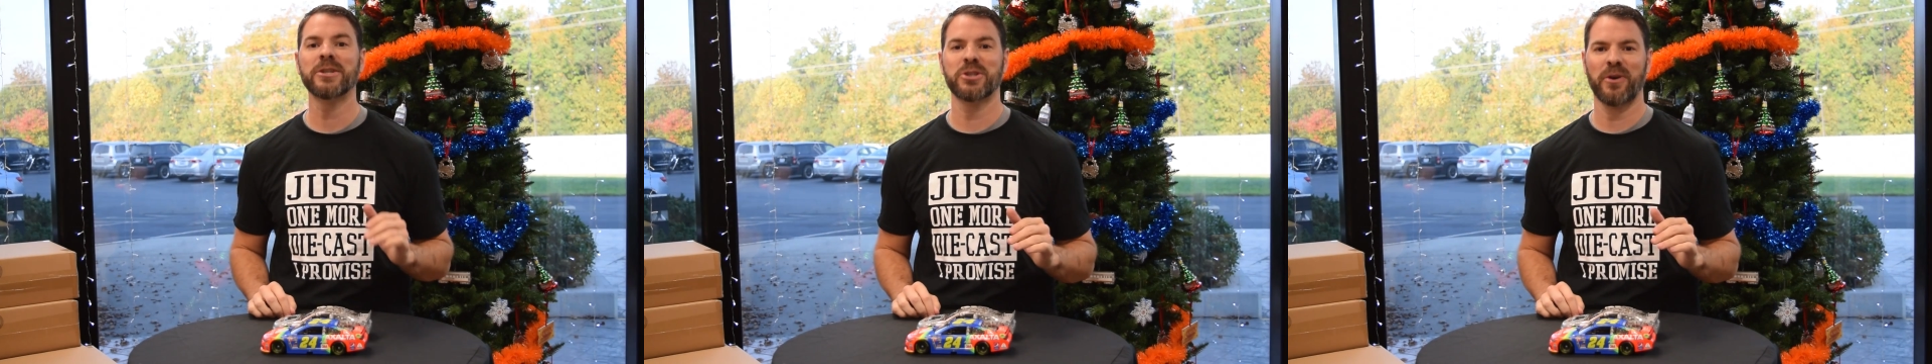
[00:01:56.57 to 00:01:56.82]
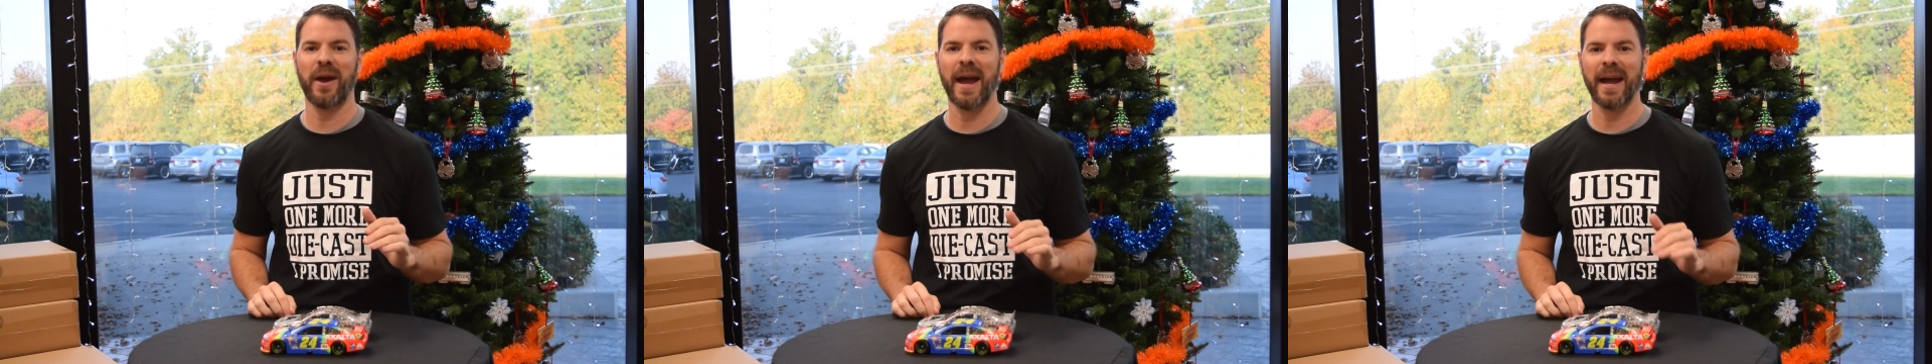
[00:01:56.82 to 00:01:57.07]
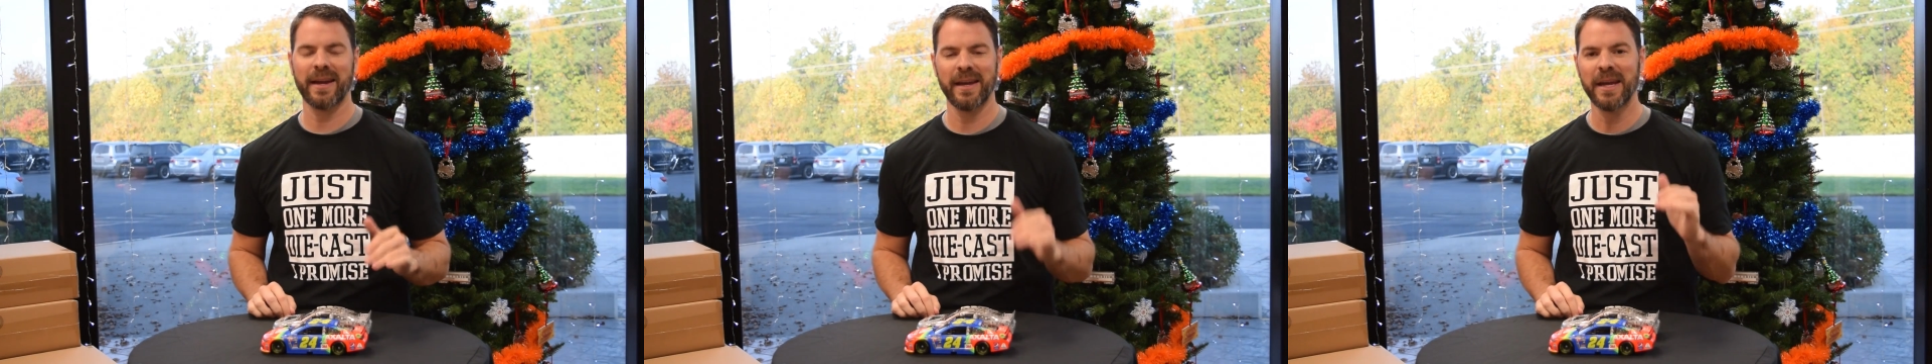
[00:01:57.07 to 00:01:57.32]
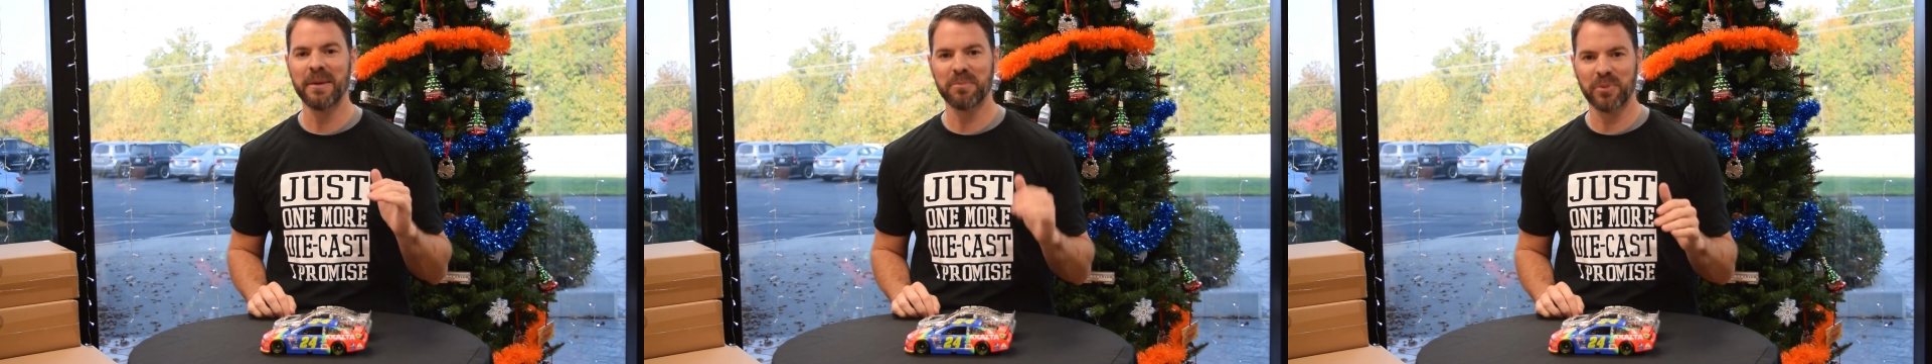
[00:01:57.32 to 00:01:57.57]
track
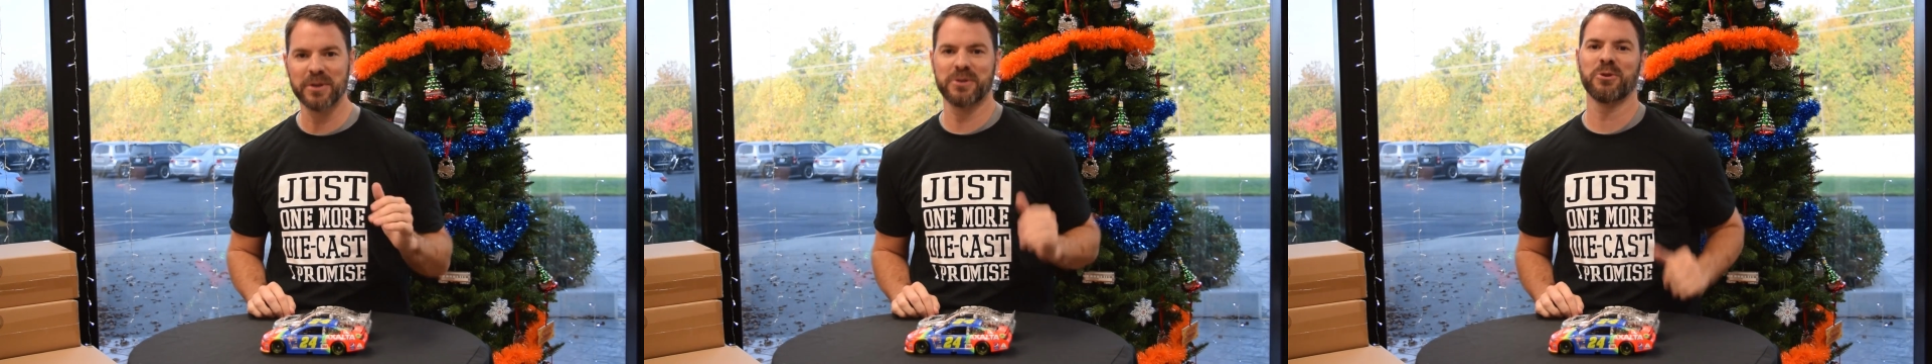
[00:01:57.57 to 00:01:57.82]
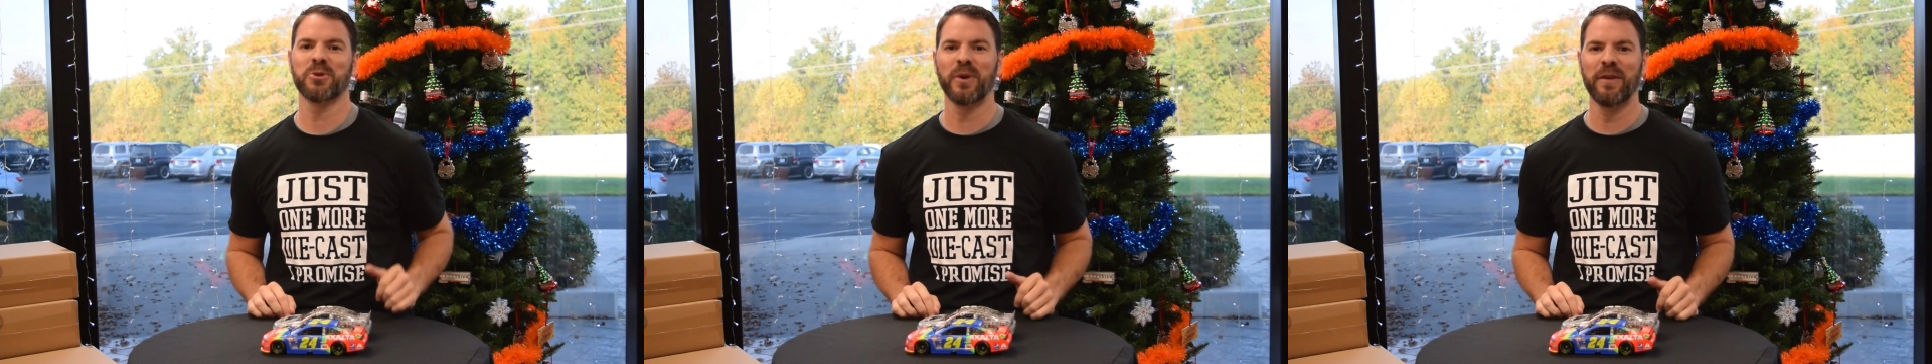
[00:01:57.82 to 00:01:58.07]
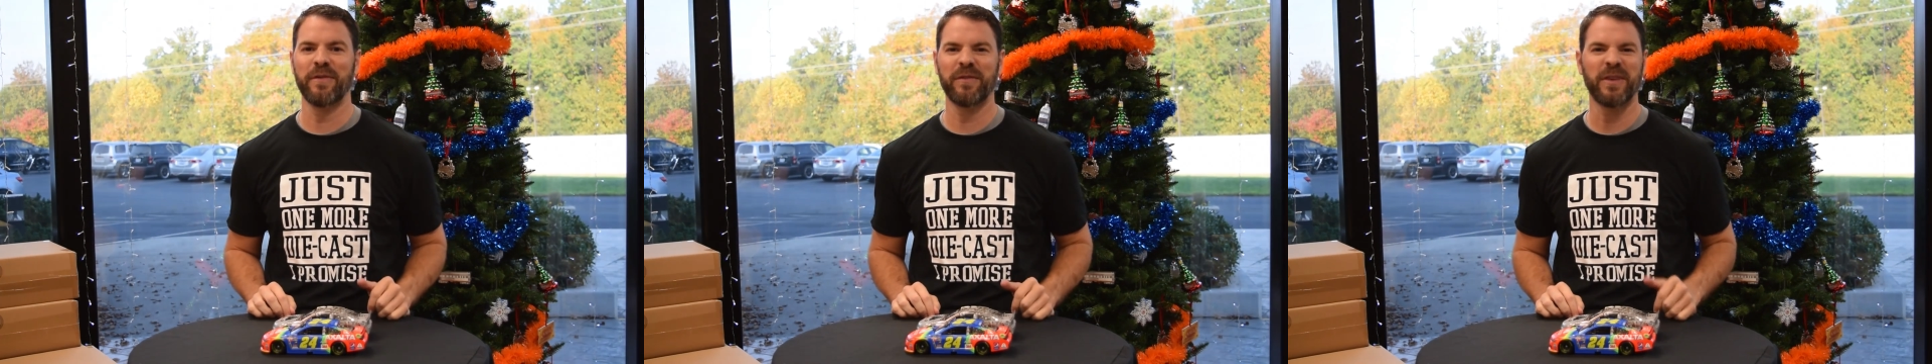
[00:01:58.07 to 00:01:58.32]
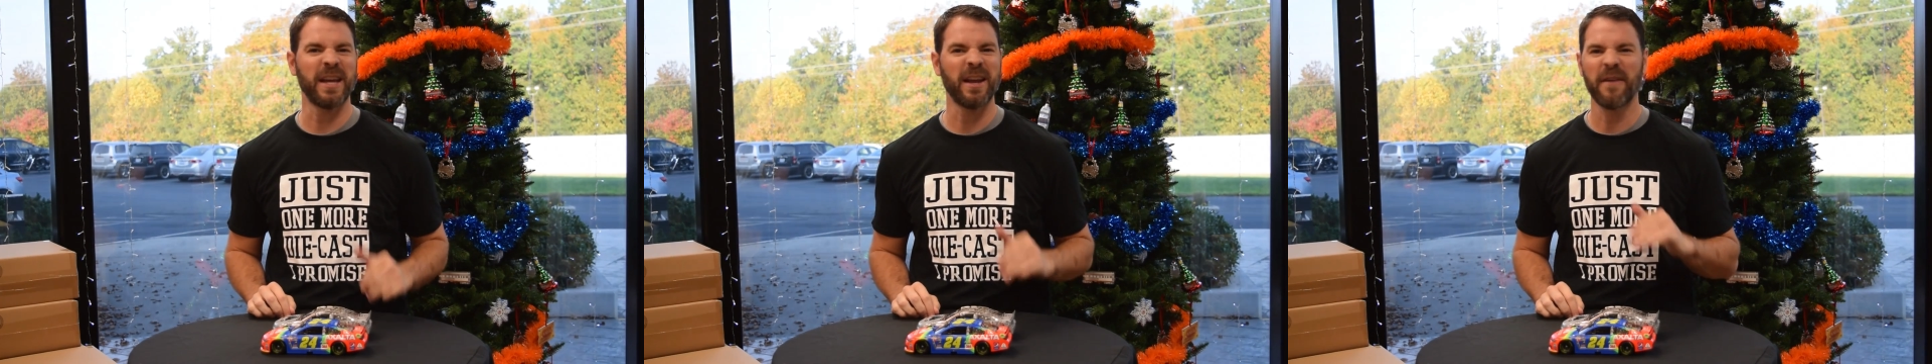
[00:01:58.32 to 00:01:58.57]
Bristol
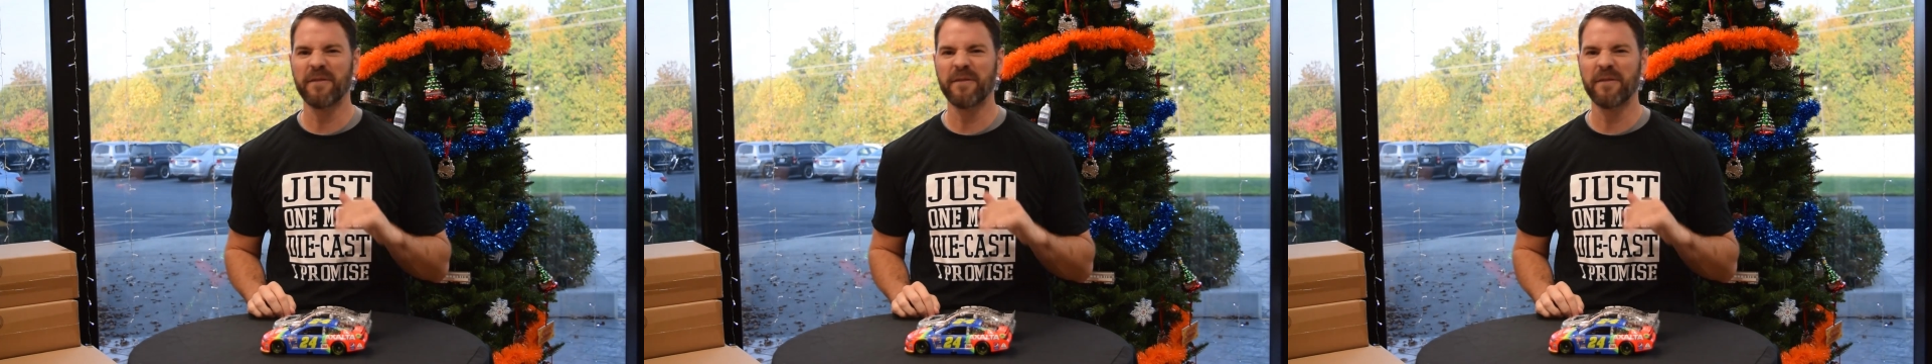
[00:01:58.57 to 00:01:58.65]
2015.